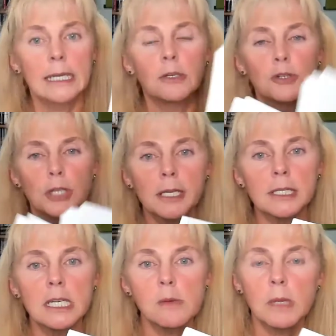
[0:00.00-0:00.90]
You
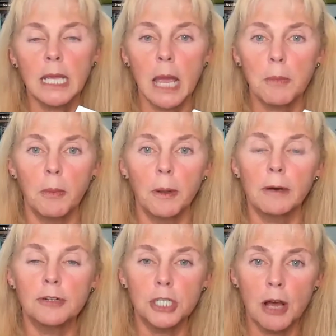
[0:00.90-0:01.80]
just need to be capable
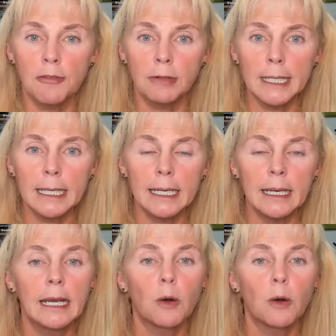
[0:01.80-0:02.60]
of shuffling it,